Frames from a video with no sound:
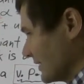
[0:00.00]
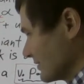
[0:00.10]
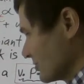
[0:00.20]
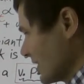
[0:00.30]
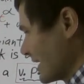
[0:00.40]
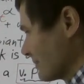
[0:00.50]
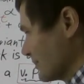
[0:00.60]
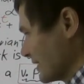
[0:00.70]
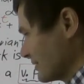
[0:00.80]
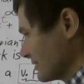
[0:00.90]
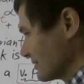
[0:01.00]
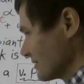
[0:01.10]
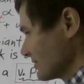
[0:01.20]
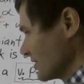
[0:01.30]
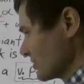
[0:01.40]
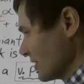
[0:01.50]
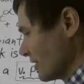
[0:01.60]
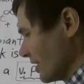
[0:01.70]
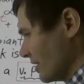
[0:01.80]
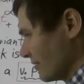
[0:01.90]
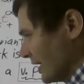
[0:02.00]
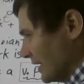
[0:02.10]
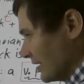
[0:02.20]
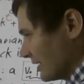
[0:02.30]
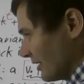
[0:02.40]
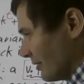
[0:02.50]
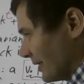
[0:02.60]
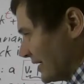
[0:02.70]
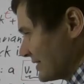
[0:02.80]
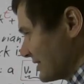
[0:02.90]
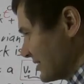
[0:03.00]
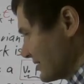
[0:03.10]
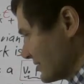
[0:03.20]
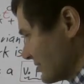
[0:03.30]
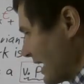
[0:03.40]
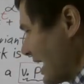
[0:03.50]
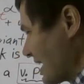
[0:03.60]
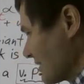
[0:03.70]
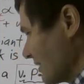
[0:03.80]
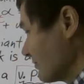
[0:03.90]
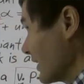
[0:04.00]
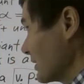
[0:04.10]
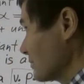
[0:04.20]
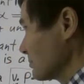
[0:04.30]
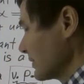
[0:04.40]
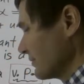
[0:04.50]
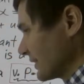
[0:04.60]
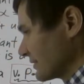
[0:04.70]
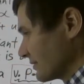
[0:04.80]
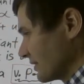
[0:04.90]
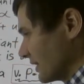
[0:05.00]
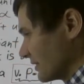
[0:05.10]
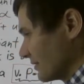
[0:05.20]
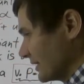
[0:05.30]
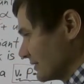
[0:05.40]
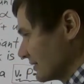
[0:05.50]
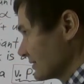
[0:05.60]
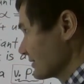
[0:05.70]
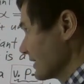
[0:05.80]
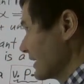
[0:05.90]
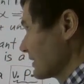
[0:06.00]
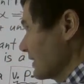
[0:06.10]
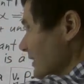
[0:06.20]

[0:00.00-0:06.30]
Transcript: check, make this decision of, is this stack a viable prefix or not? Right? This stack